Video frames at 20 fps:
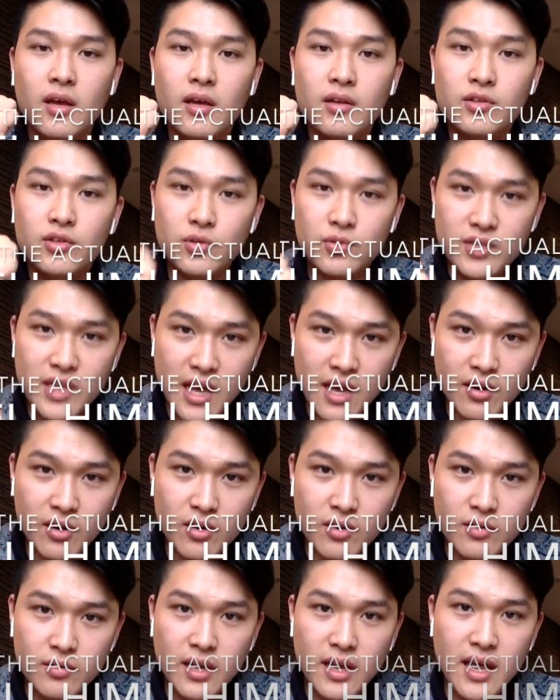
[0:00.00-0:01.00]
to
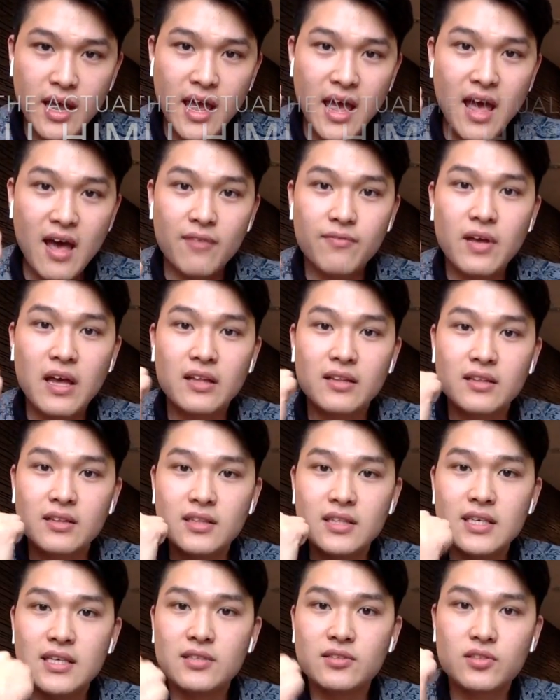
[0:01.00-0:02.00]
Tanner. Have at
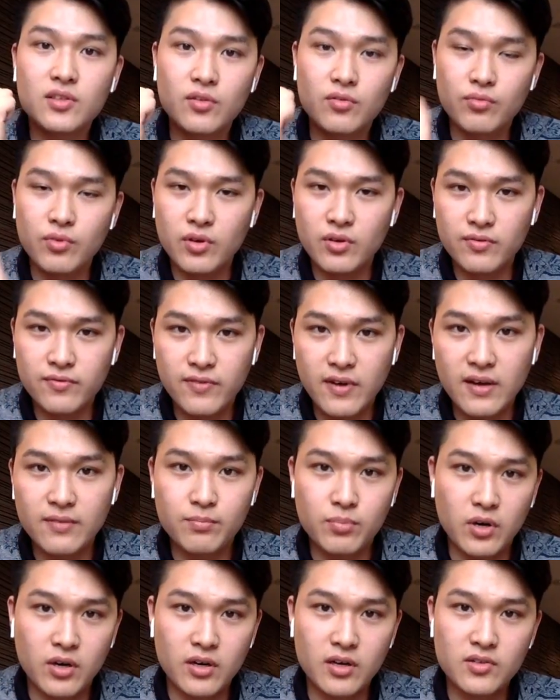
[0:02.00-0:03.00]
least 3 to 5
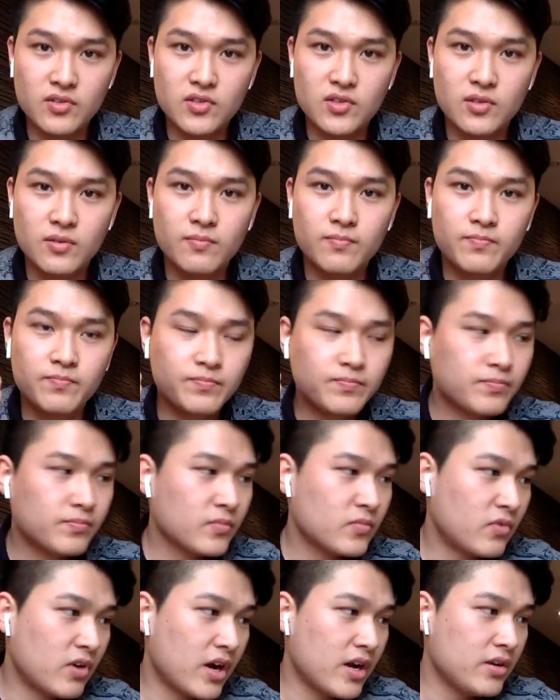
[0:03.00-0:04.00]
products,
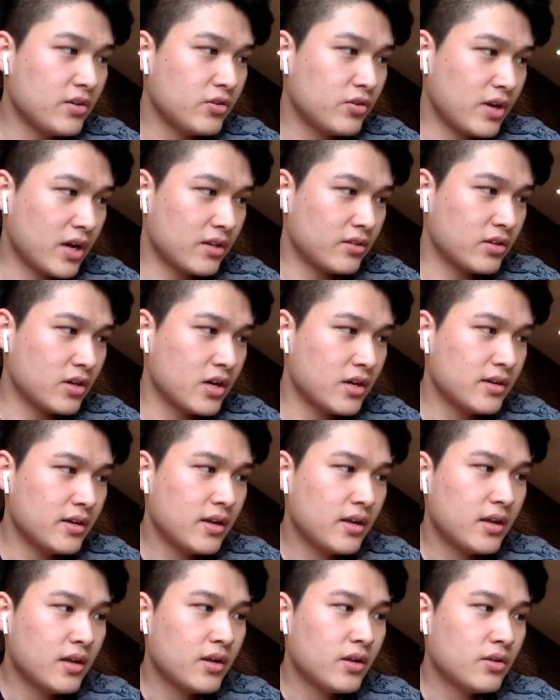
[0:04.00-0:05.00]
right? You got that.
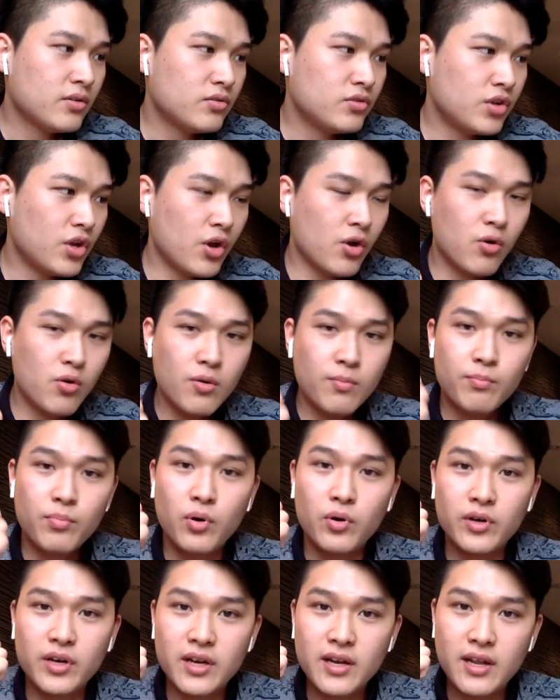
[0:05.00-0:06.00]
2,
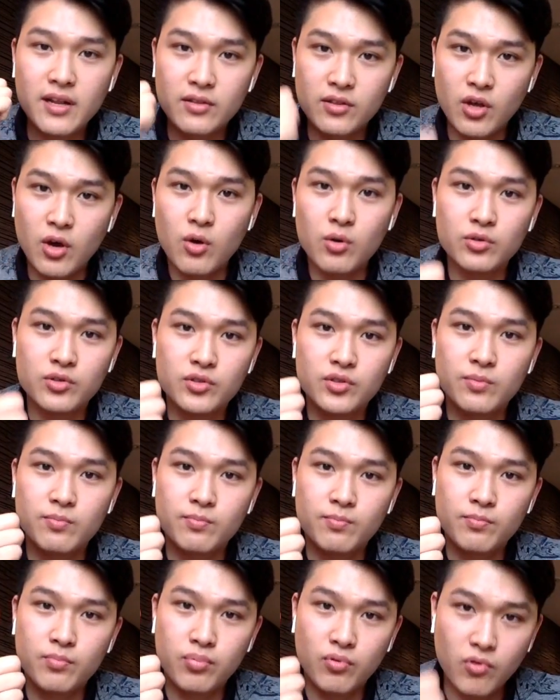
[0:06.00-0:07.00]
put those
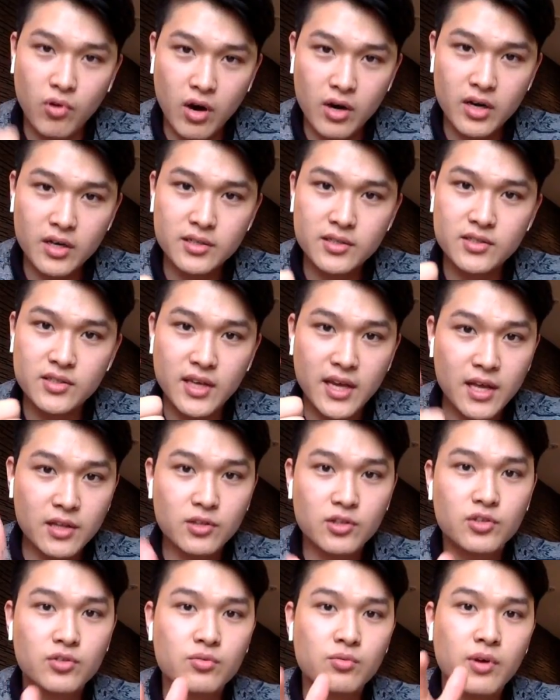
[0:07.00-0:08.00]
products
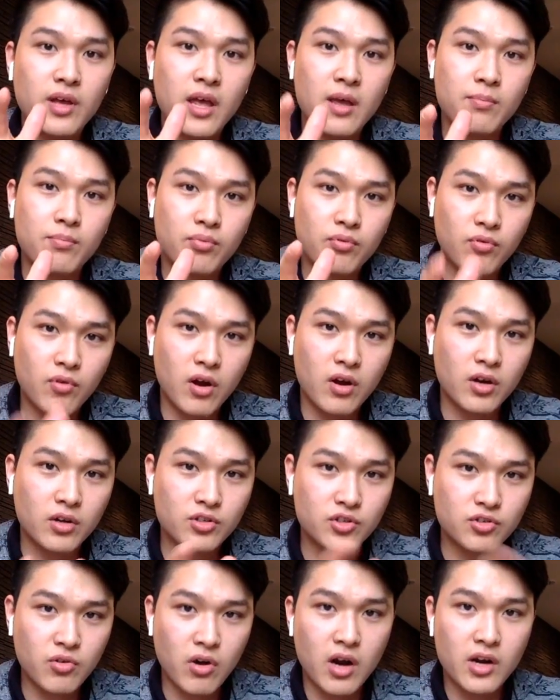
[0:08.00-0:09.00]
into a
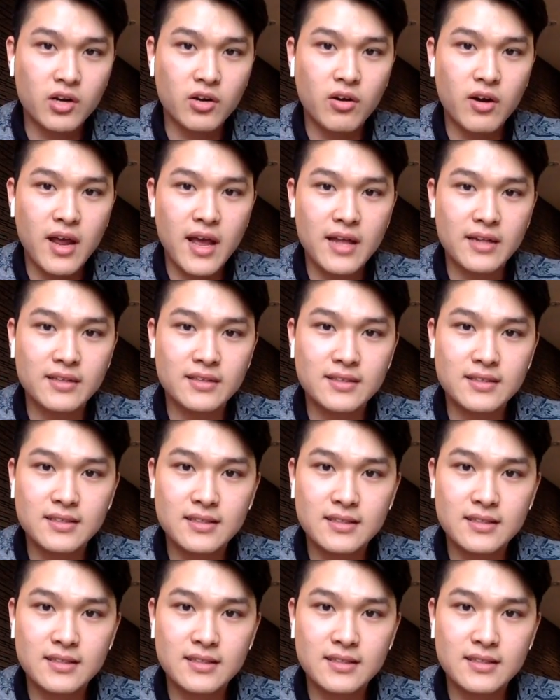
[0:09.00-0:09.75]
product tracker and